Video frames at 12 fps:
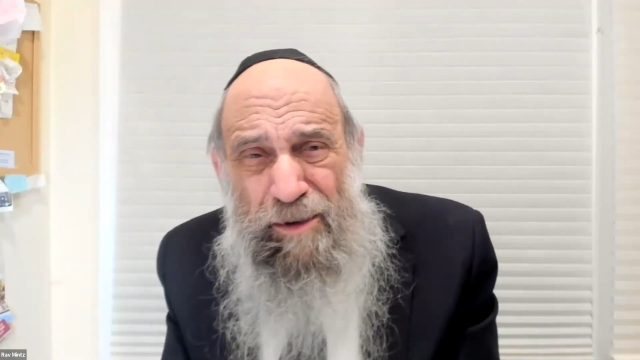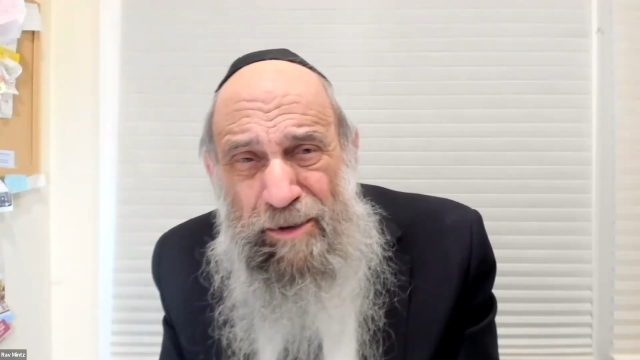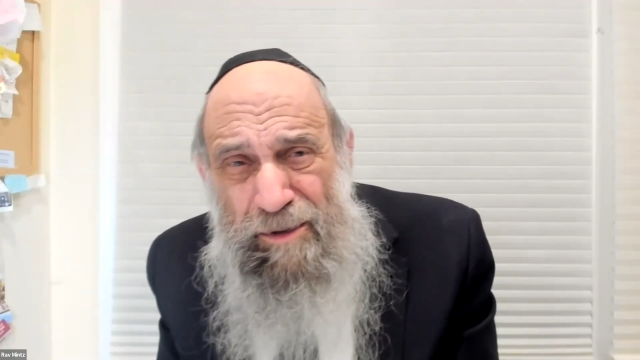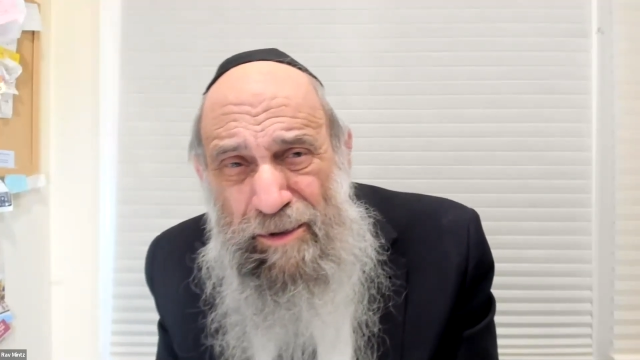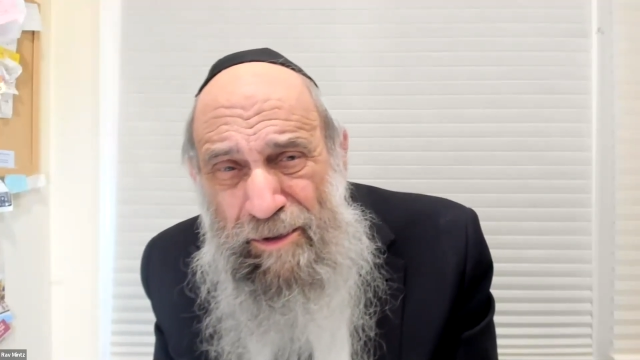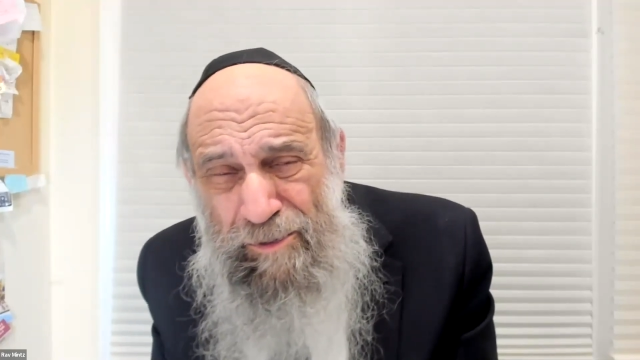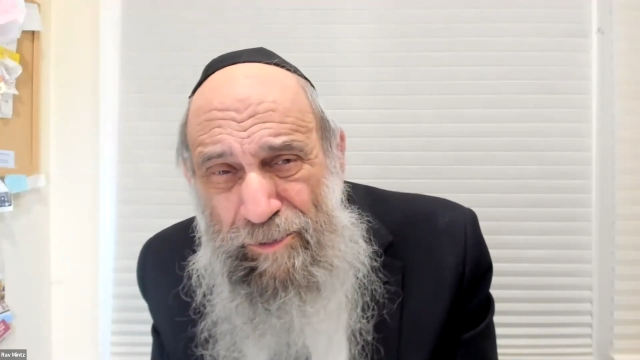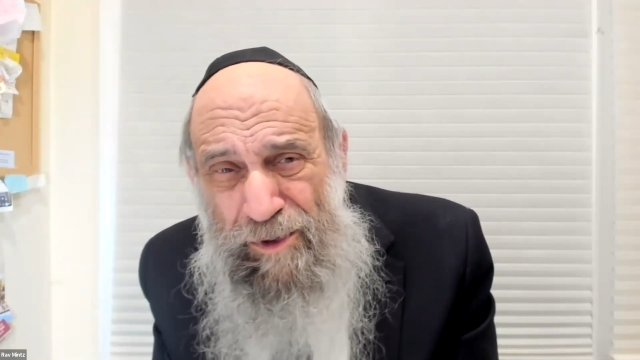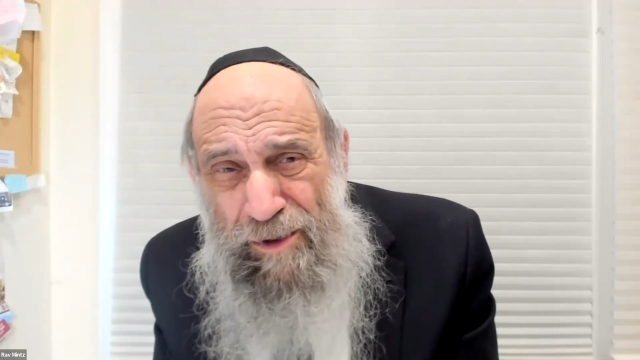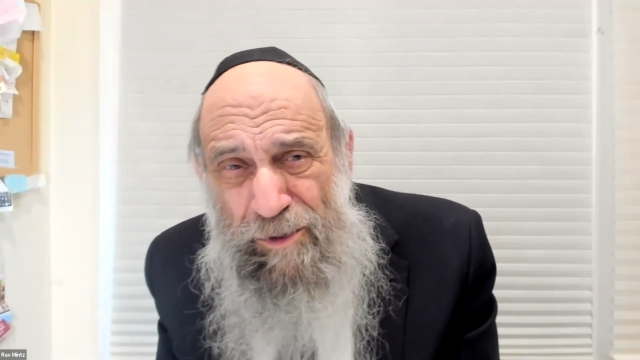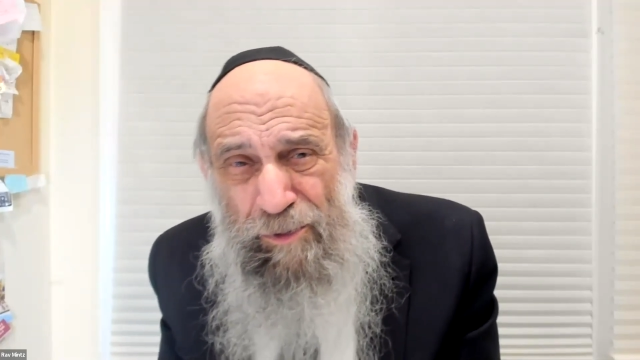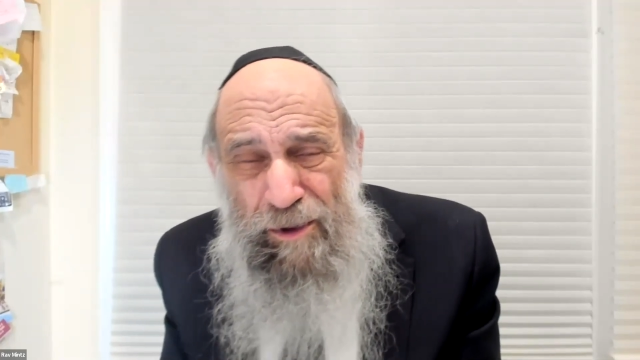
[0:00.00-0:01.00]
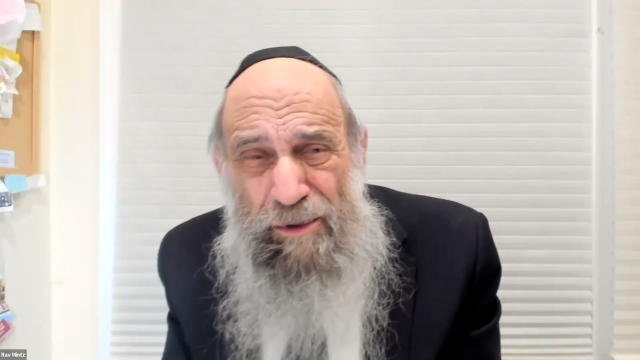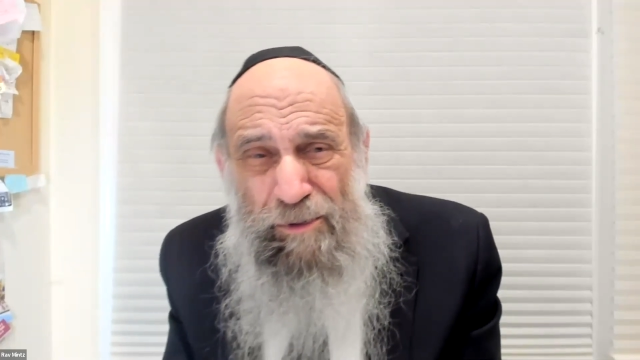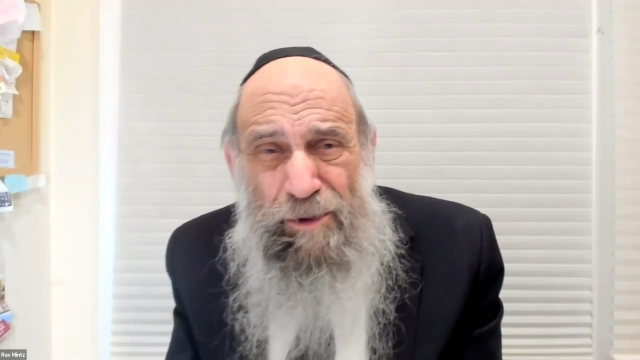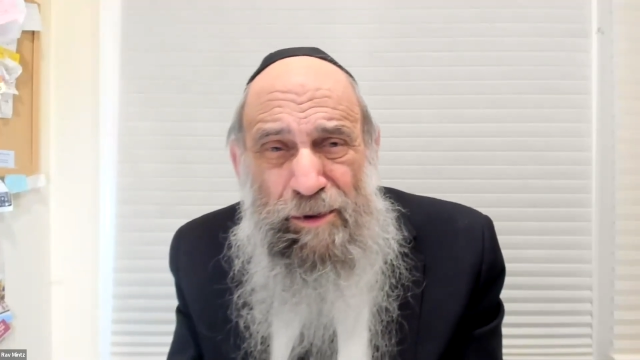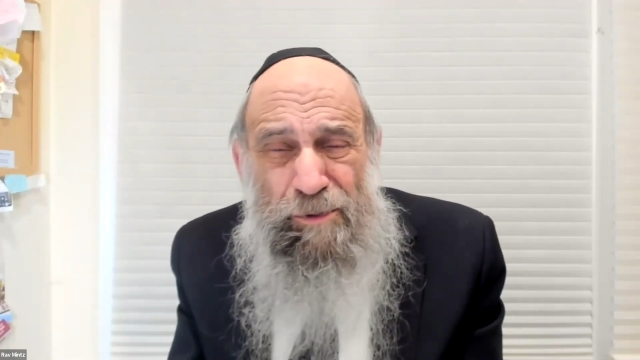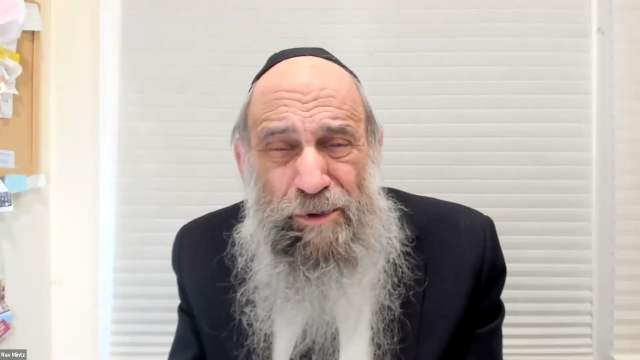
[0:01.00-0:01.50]

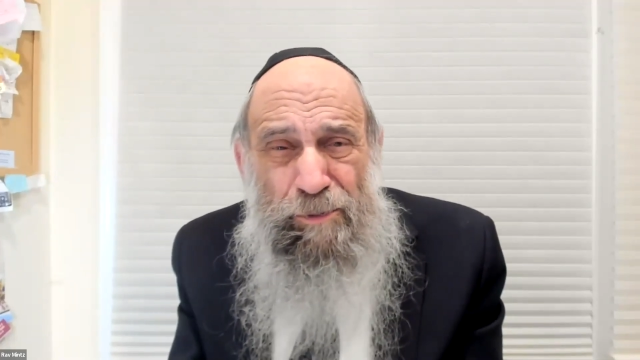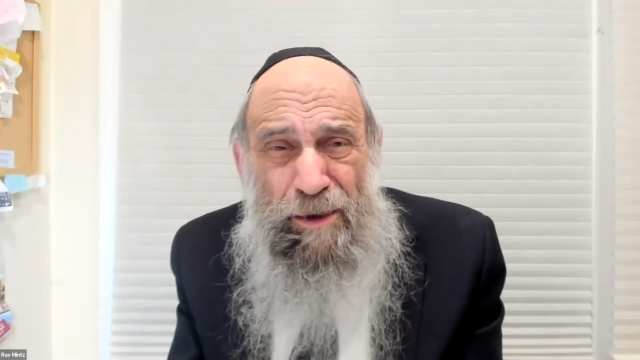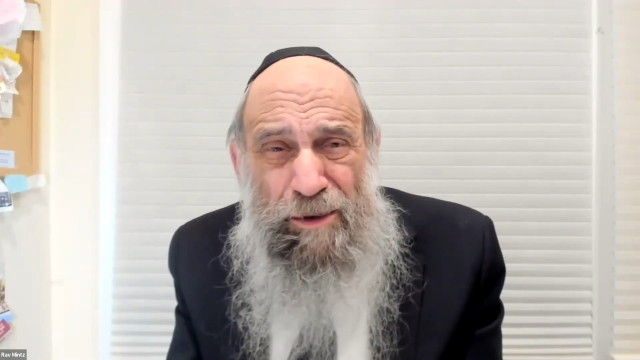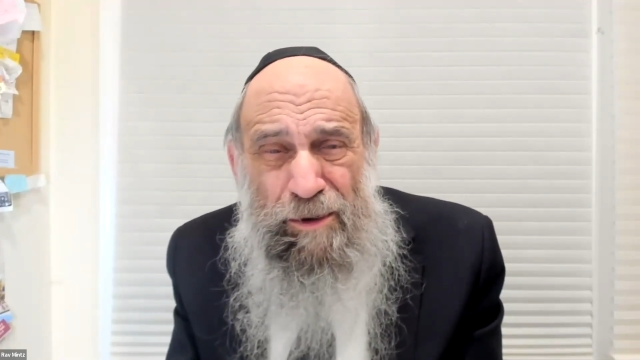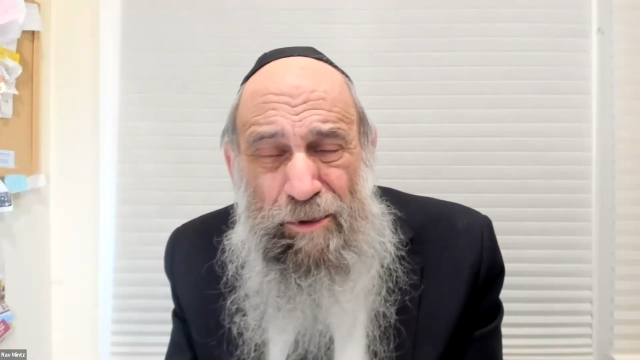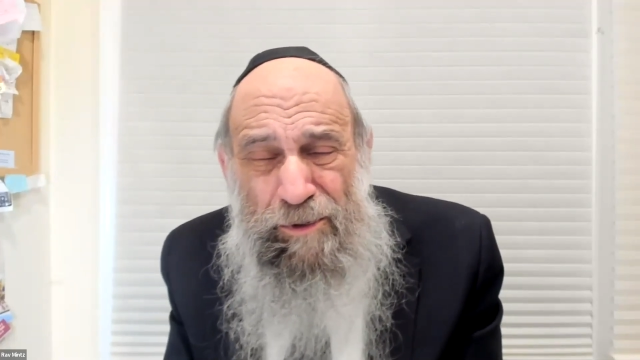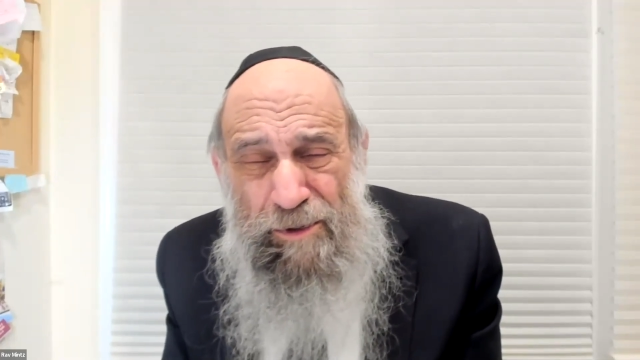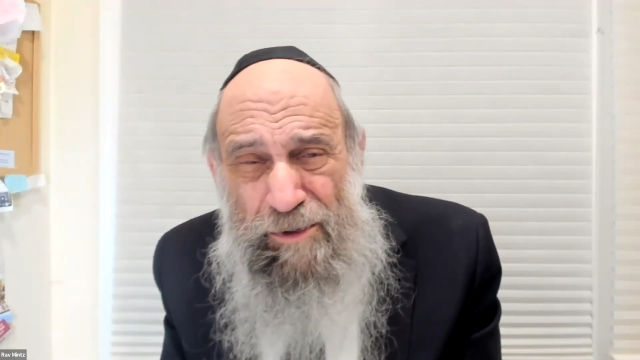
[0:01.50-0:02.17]
depending on